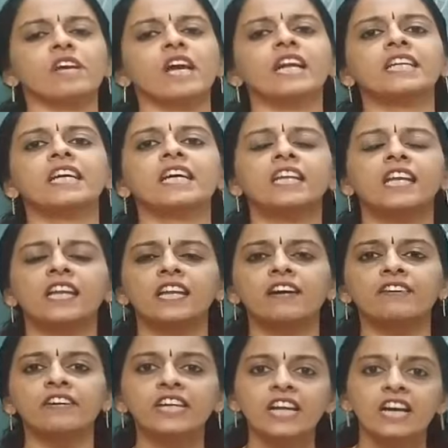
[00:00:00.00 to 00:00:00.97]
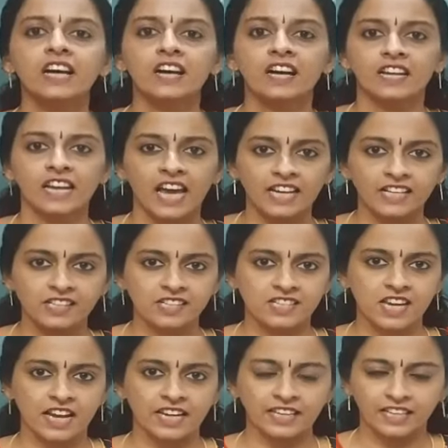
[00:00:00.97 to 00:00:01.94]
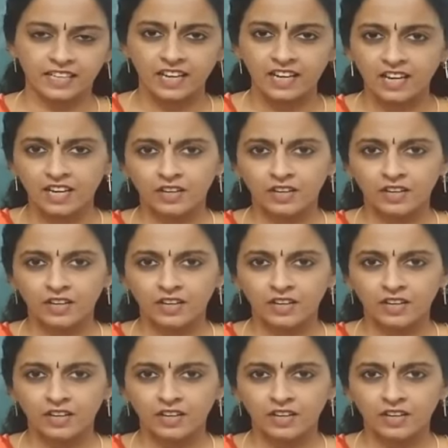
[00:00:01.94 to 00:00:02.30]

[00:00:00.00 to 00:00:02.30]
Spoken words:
we had done in our 9th standard.